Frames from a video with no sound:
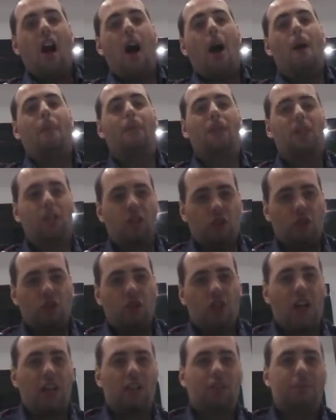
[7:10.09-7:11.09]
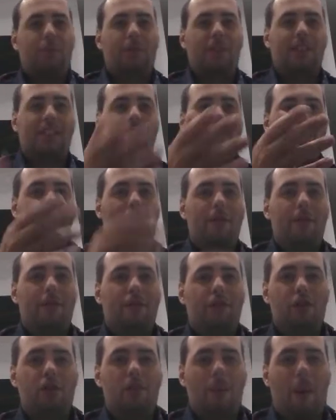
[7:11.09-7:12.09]
I'm pretty sure you guys would be the same
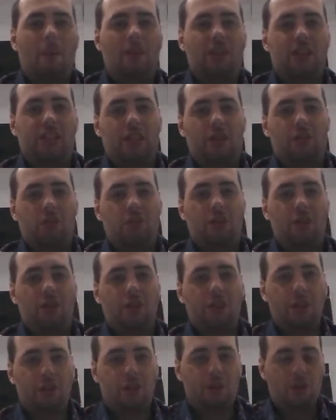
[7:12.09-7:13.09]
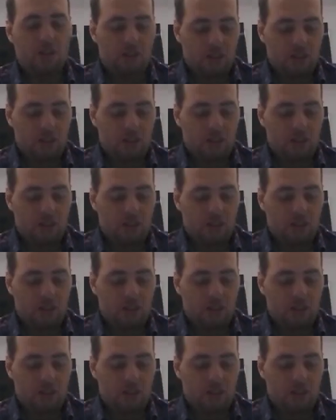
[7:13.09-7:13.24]
if you're in my position, wouldn't you?